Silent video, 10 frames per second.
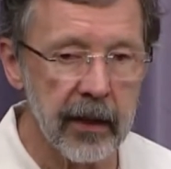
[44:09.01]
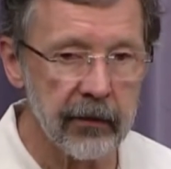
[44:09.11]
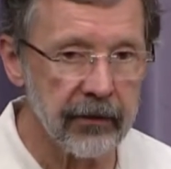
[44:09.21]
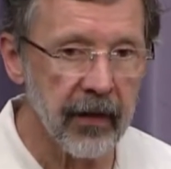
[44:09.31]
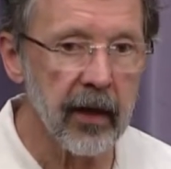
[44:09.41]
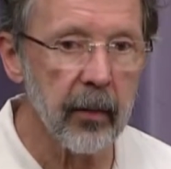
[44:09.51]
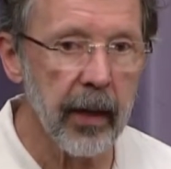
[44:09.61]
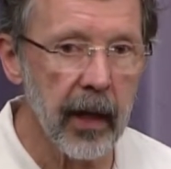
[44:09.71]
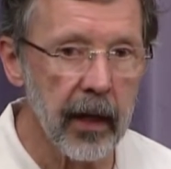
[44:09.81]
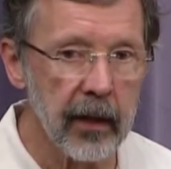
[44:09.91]
is
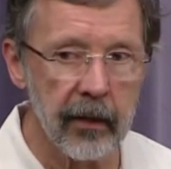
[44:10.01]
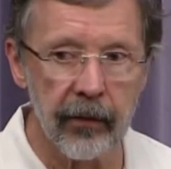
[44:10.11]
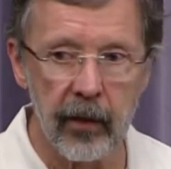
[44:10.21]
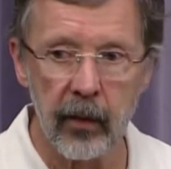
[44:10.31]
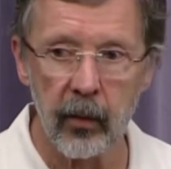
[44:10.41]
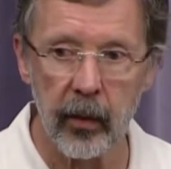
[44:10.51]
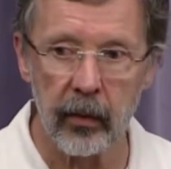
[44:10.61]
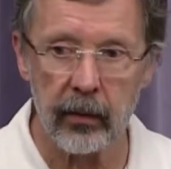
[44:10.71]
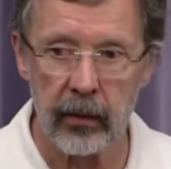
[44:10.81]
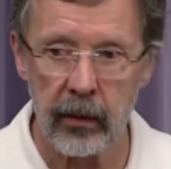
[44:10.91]
fundamentally different than
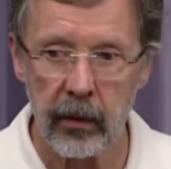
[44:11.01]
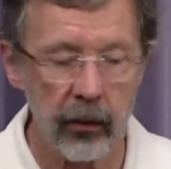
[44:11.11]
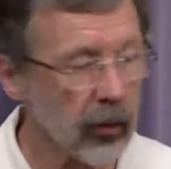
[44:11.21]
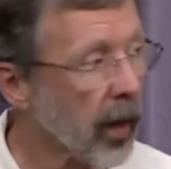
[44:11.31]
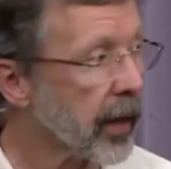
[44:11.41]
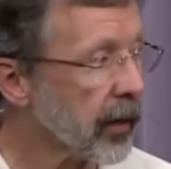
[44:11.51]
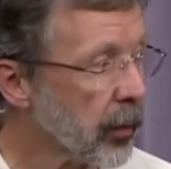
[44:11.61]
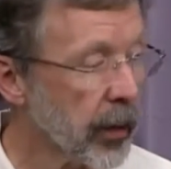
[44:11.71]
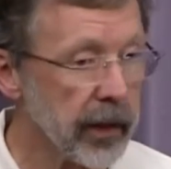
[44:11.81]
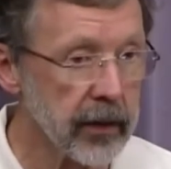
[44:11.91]
we're running the
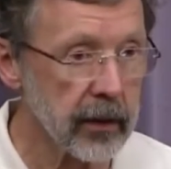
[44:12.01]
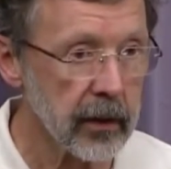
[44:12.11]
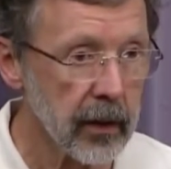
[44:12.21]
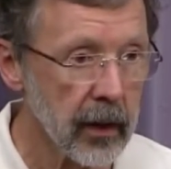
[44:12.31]
beast.